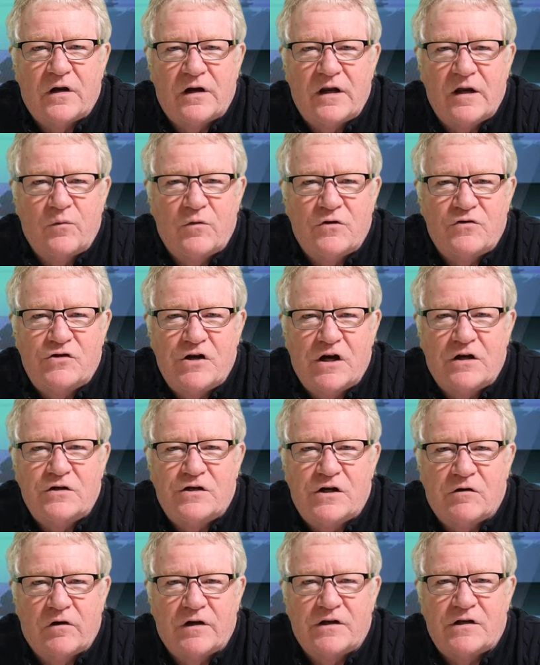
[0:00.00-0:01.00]
said he was
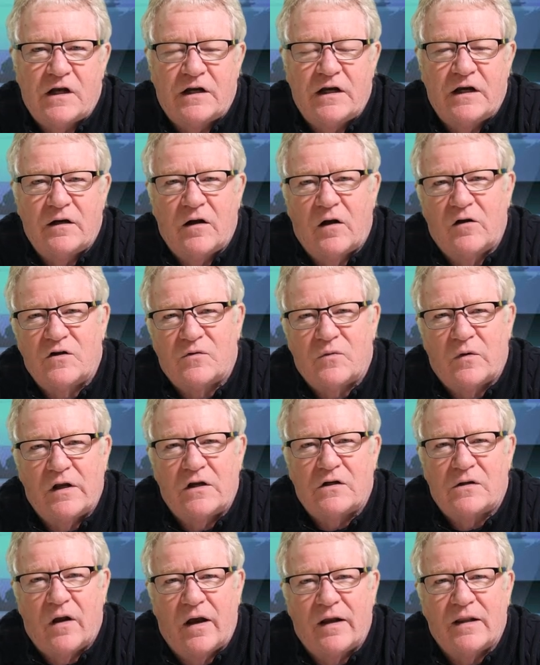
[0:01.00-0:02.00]
ginger and said he knows what
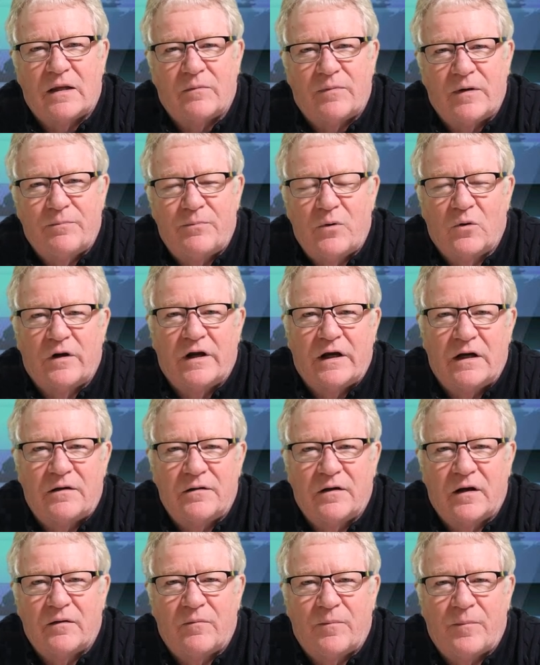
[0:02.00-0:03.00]
it's like to be
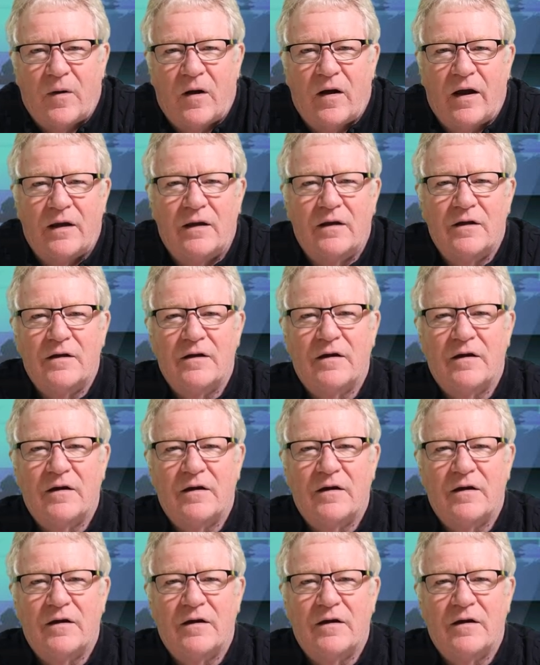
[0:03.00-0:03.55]
bullied by